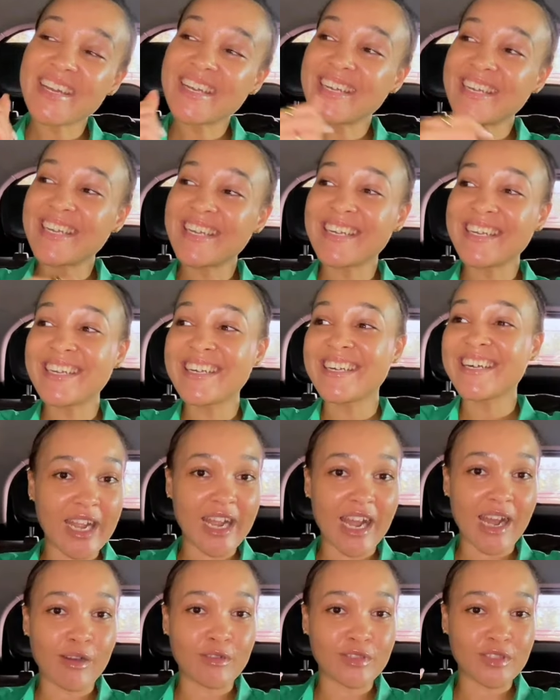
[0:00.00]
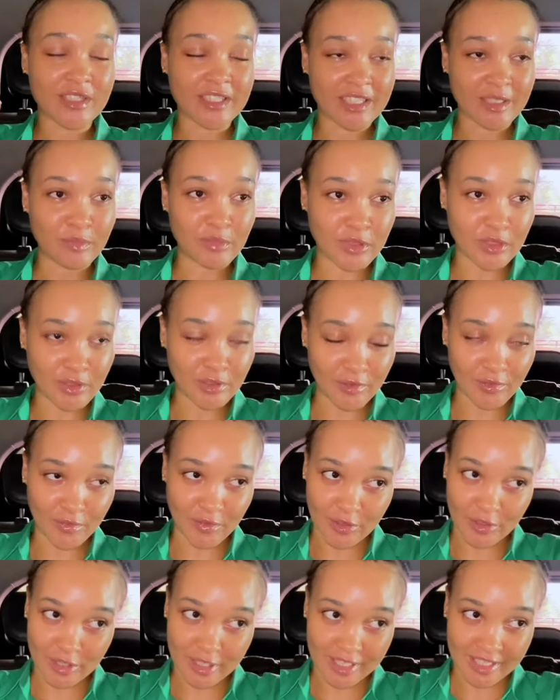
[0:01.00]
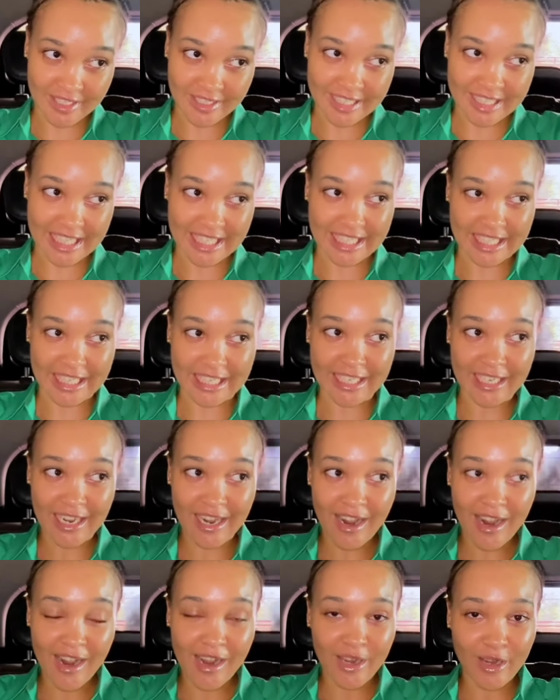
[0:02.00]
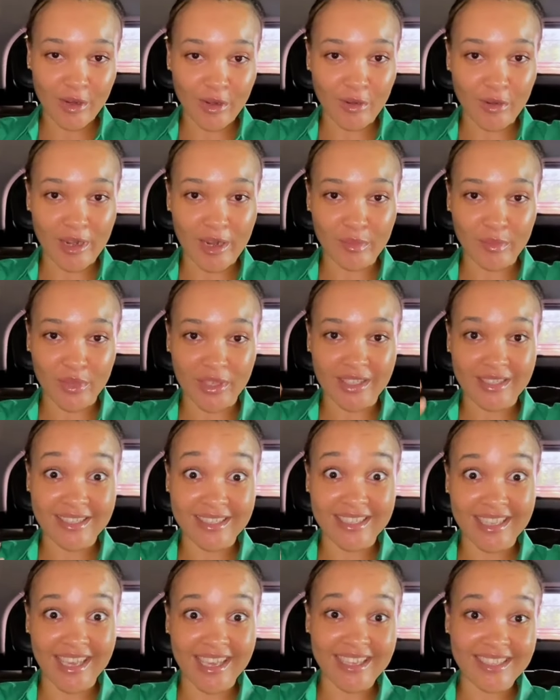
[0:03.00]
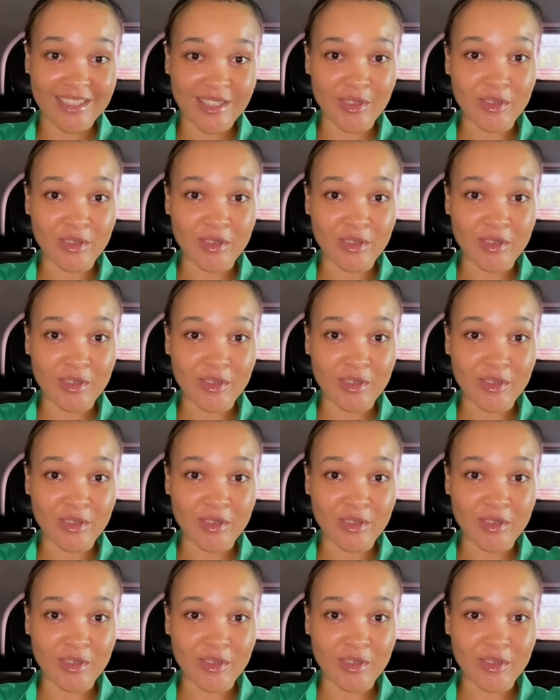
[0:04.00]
I was just in the middle of vlogging, so I said, you know, let me say it.